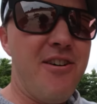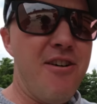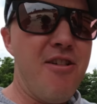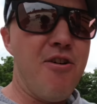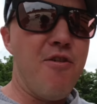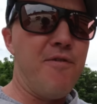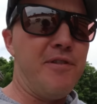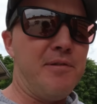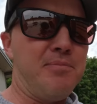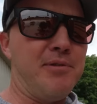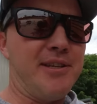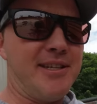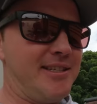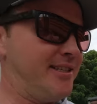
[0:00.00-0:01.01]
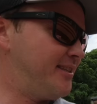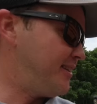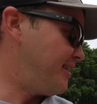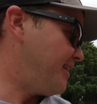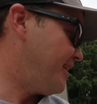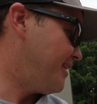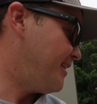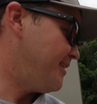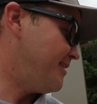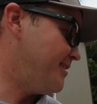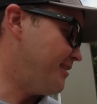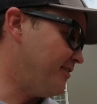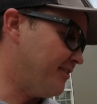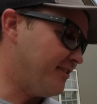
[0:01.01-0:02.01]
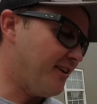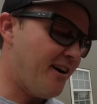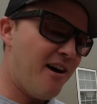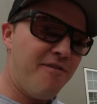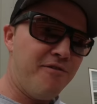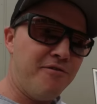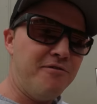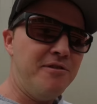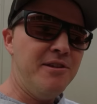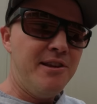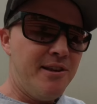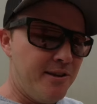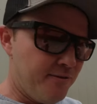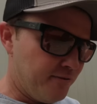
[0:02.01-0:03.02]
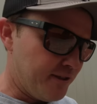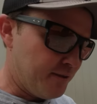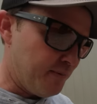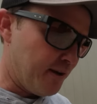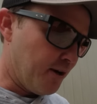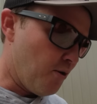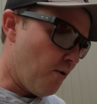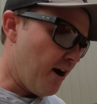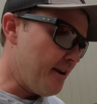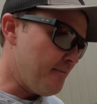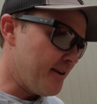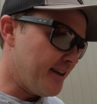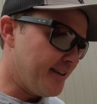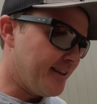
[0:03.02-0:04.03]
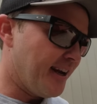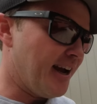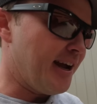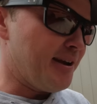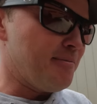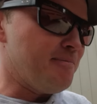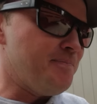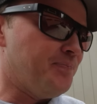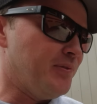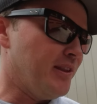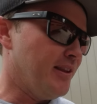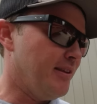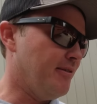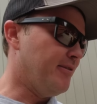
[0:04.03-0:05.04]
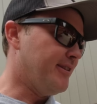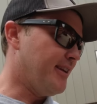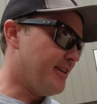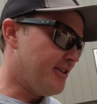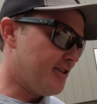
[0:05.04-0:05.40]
all over the place and it just looked awful. We spent quite a bit of time with a